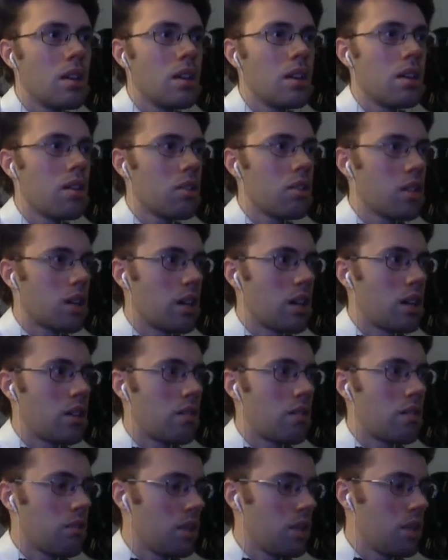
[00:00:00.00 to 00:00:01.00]

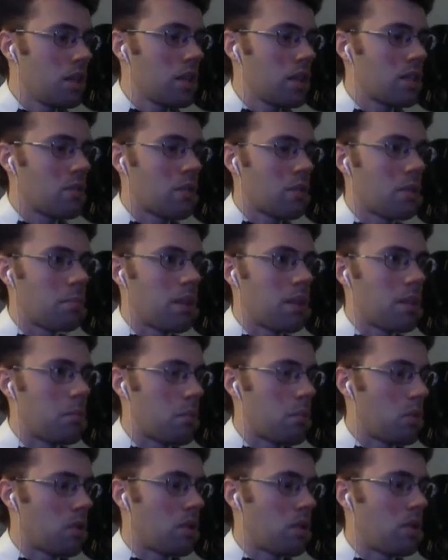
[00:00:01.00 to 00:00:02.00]
Okay. Well, at least we're a bit
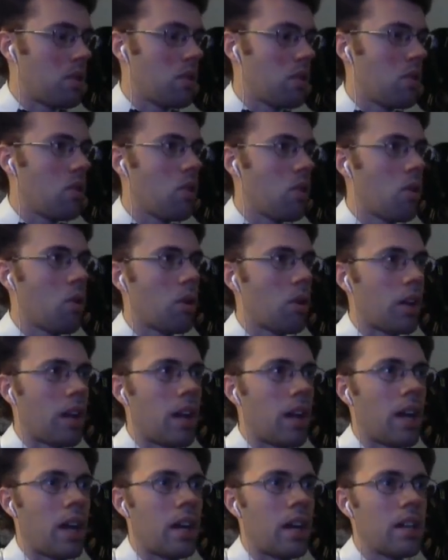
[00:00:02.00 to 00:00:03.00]
more...
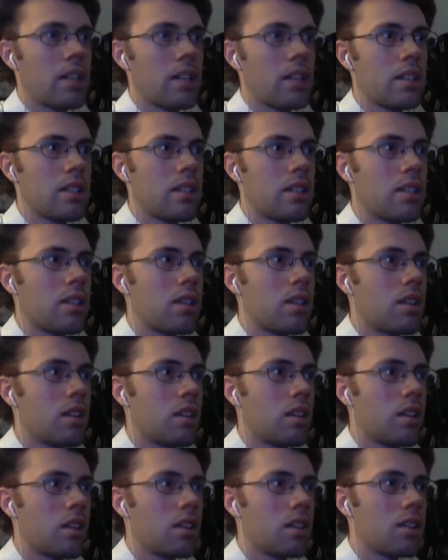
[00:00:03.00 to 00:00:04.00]
organized.
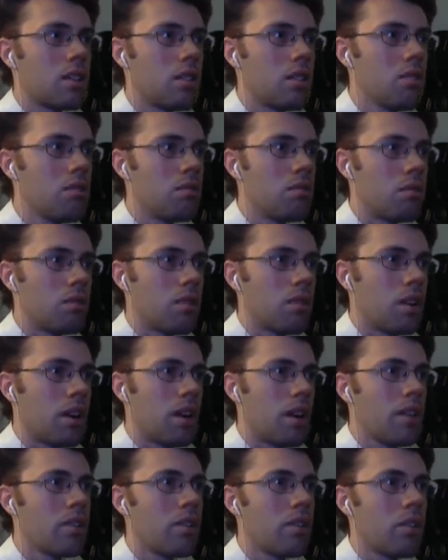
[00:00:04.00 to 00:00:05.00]
Let's see. Oh,
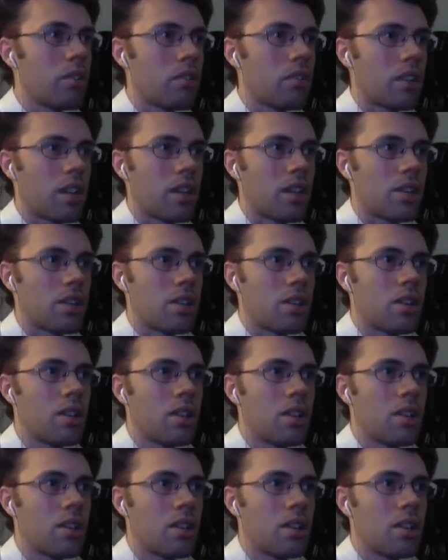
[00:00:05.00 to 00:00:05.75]
another notification.